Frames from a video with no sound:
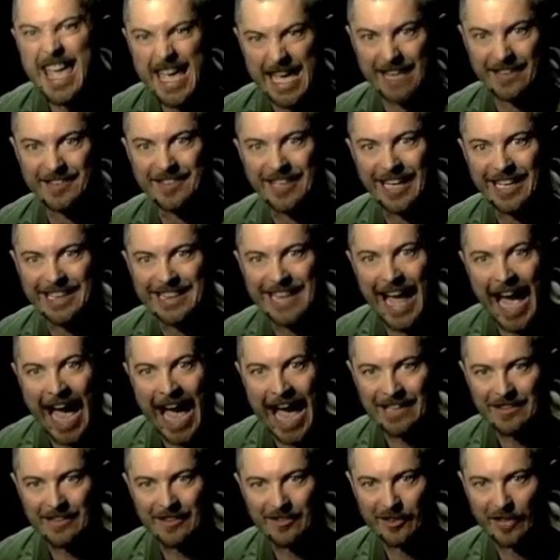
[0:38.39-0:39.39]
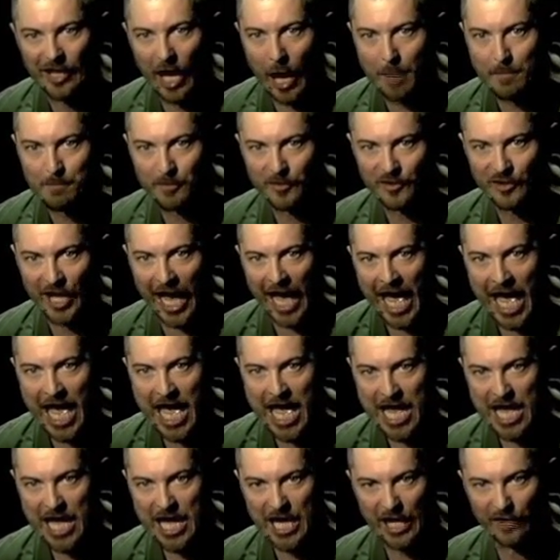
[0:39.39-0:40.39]
It's a land some
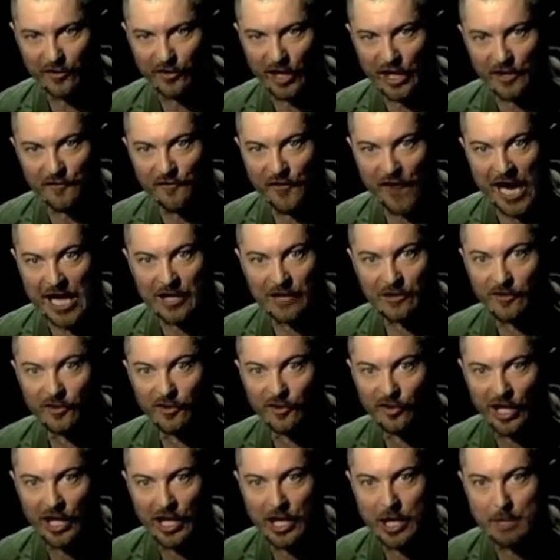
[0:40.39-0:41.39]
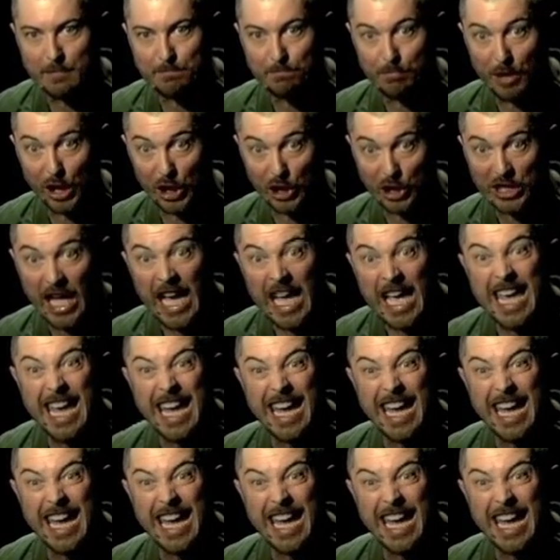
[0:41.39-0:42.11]
say is invincible.